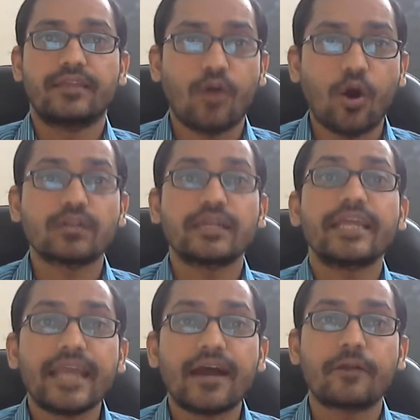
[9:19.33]
and
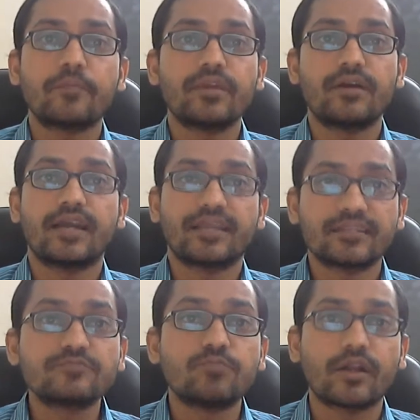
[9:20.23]
only RBI and
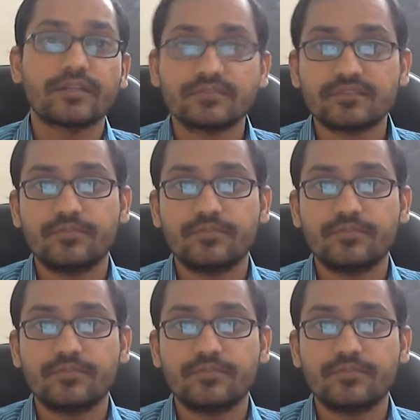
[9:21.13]
its monetary